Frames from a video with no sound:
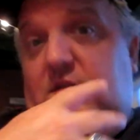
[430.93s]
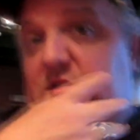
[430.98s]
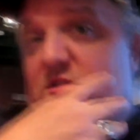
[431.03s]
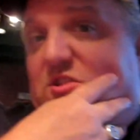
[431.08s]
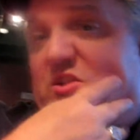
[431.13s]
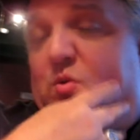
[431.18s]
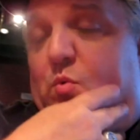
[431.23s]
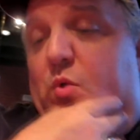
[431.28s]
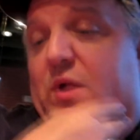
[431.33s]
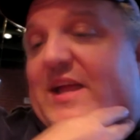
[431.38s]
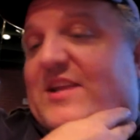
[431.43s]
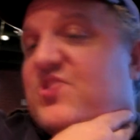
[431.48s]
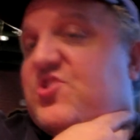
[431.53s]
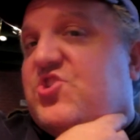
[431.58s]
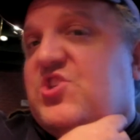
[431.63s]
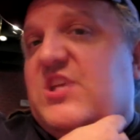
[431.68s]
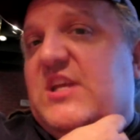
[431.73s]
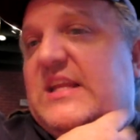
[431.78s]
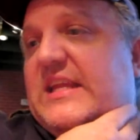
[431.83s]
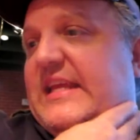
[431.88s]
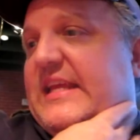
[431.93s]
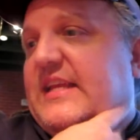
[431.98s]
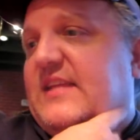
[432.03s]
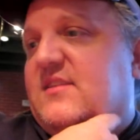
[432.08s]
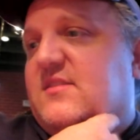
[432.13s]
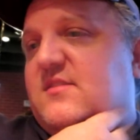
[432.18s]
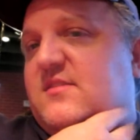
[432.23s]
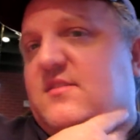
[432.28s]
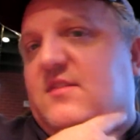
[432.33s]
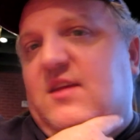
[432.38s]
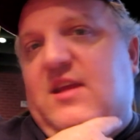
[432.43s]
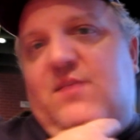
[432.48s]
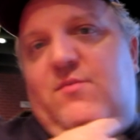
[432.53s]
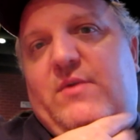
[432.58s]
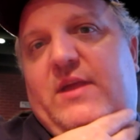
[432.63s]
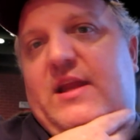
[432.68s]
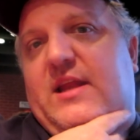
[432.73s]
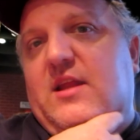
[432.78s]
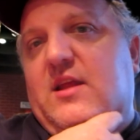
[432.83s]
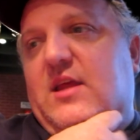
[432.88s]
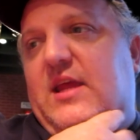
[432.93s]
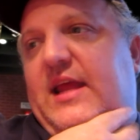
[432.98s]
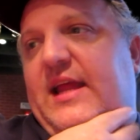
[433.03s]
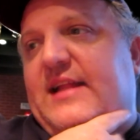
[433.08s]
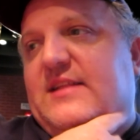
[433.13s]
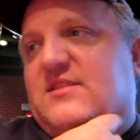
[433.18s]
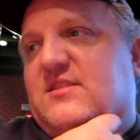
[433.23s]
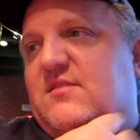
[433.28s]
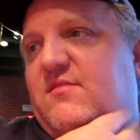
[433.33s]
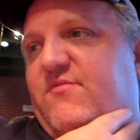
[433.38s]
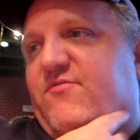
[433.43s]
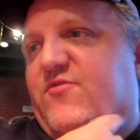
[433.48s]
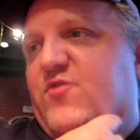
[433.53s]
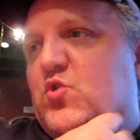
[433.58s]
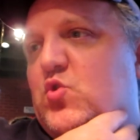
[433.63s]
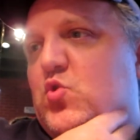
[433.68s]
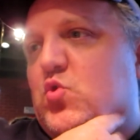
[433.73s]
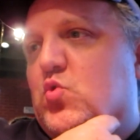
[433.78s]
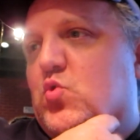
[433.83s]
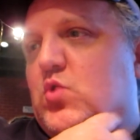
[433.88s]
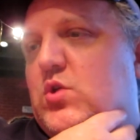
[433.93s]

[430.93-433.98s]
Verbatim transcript: So Red chilies, get ready to eat some food.